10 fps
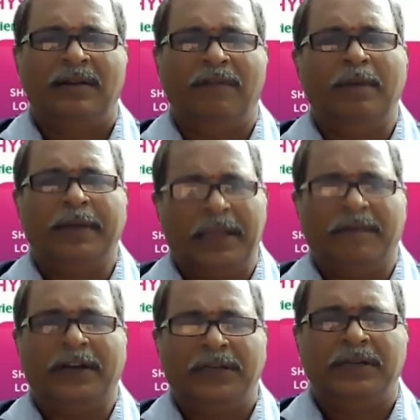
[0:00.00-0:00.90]
will be
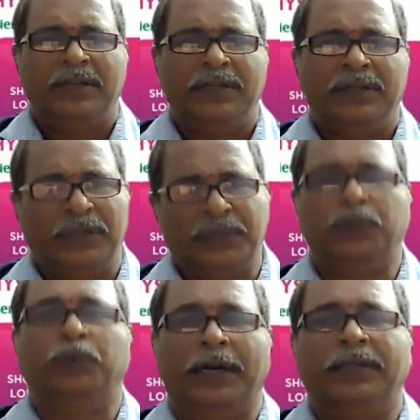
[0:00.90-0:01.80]
given to the
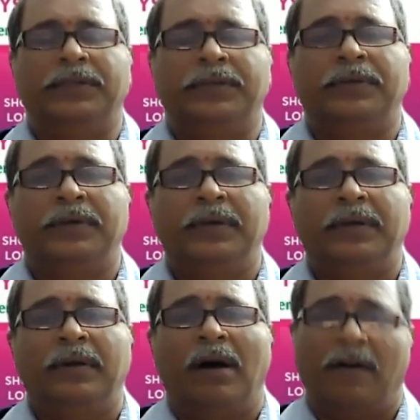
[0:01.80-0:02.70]
students
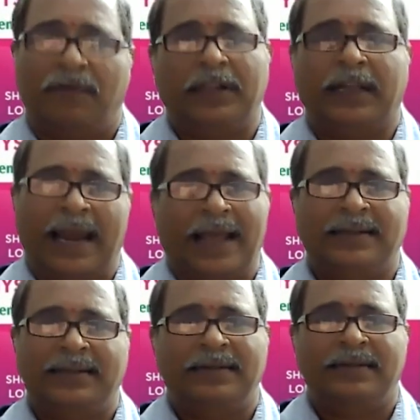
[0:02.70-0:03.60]
after the
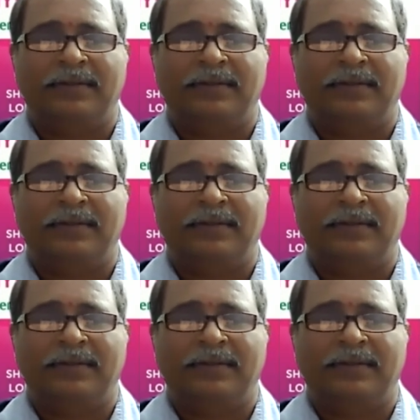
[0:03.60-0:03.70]
class.